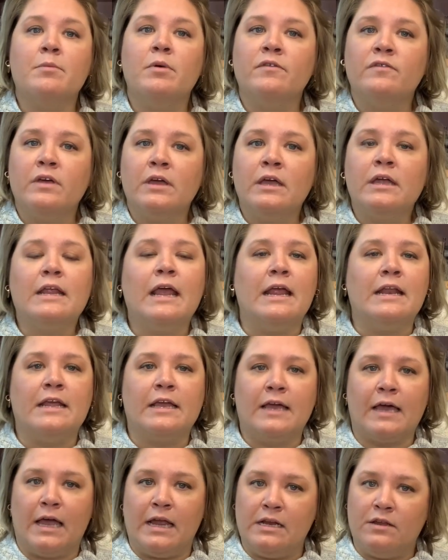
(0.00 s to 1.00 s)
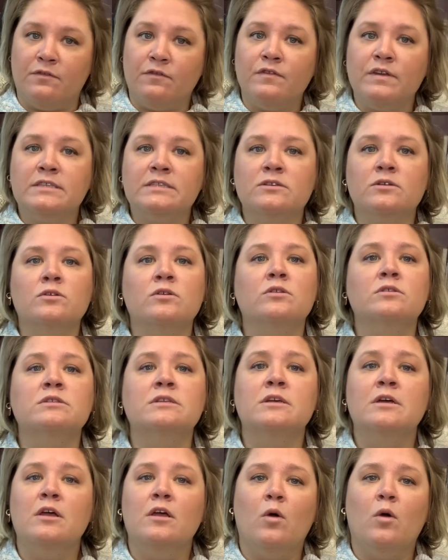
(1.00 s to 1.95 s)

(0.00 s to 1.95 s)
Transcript: of it, and it kind of fizzled,